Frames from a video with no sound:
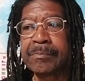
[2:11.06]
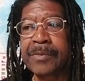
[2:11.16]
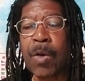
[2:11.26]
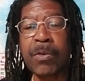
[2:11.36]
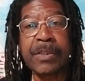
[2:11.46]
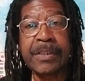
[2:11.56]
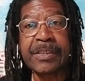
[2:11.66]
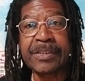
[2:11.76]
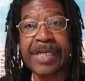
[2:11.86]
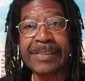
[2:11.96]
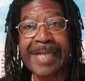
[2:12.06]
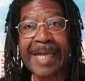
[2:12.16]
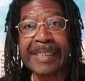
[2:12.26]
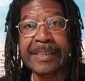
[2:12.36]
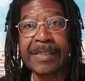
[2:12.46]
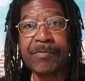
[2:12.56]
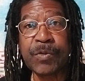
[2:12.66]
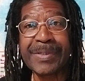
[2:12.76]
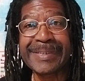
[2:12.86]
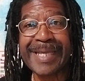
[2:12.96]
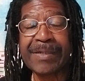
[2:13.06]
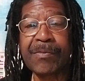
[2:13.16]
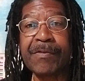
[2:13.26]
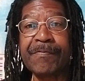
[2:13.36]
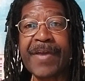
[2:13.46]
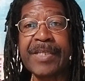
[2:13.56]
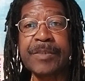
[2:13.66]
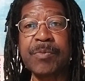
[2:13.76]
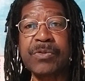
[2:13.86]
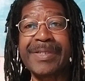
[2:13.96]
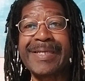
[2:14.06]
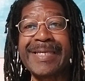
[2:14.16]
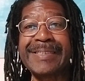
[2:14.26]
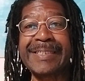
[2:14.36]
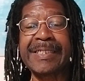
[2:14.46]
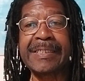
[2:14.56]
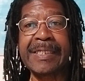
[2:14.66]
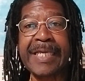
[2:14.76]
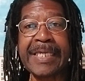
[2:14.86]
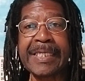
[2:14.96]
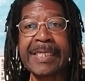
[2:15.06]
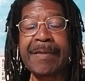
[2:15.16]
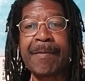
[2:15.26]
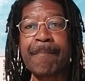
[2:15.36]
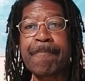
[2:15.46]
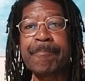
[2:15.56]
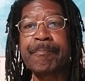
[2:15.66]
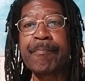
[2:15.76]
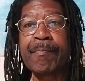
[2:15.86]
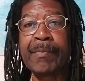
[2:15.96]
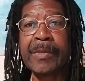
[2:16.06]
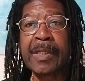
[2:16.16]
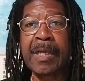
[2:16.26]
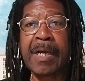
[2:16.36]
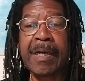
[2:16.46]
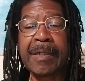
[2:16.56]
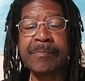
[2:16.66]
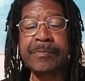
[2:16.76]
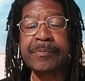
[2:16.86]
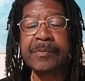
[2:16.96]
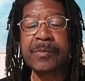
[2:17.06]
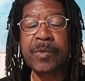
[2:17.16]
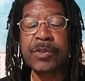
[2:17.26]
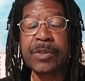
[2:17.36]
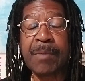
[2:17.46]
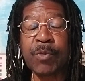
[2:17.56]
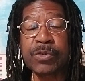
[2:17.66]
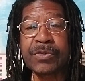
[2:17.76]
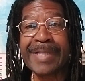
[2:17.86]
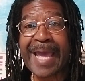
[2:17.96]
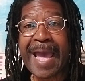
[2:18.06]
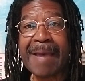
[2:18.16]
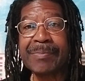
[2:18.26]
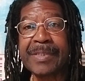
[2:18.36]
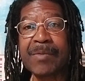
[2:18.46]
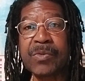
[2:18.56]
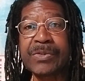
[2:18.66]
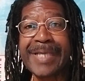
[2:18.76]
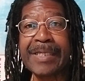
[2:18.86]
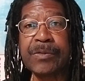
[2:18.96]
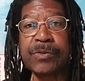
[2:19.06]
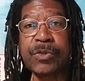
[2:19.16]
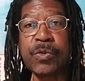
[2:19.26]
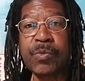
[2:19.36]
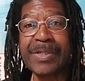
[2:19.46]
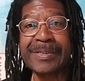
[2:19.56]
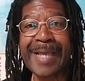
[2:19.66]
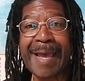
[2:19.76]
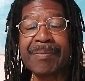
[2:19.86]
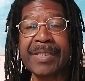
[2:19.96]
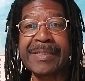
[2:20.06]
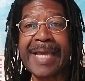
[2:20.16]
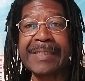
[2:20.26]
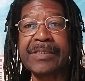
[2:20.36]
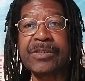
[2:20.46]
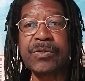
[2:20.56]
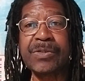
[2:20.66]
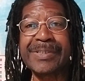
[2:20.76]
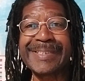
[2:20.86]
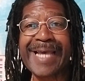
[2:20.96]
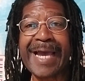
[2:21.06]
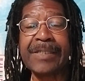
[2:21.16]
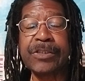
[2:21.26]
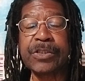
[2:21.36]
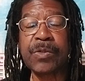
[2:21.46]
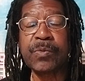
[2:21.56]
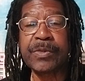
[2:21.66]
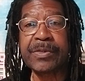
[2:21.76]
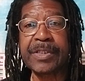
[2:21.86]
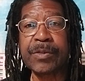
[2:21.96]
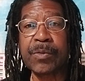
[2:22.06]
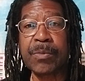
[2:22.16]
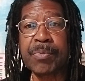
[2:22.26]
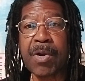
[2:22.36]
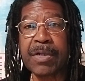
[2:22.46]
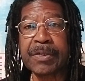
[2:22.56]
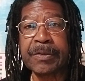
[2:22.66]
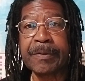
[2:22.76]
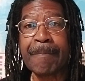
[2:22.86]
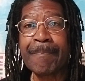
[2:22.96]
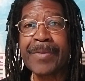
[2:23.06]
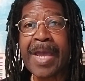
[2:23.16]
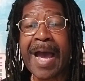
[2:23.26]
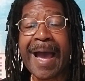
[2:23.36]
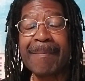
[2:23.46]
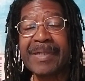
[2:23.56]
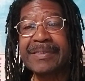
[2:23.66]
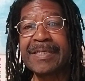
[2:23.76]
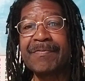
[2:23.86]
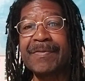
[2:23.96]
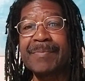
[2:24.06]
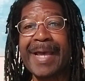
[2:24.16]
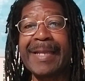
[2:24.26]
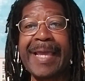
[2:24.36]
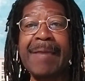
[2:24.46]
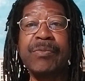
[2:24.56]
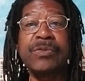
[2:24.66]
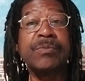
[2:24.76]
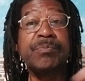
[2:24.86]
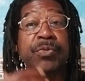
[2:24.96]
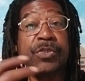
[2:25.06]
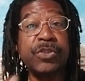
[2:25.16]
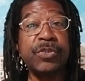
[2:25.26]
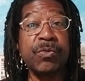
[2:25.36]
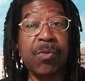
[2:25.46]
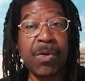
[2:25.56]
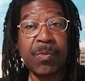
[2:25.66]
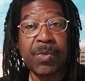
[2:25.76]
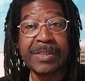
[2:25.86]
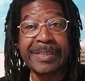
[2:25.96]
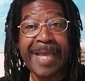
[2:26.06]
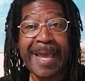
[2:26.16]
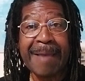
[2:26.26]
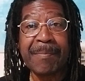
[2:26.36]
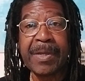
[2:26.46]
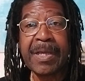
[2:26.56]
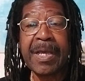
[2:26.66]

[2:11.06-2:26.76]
The only suggestion I can give you is that on Facebook there is a link when you come onto the app that will take you to WhatsApp connected to the sideshow with Theodore Parker. I myself am not able to put you on WhatsApp.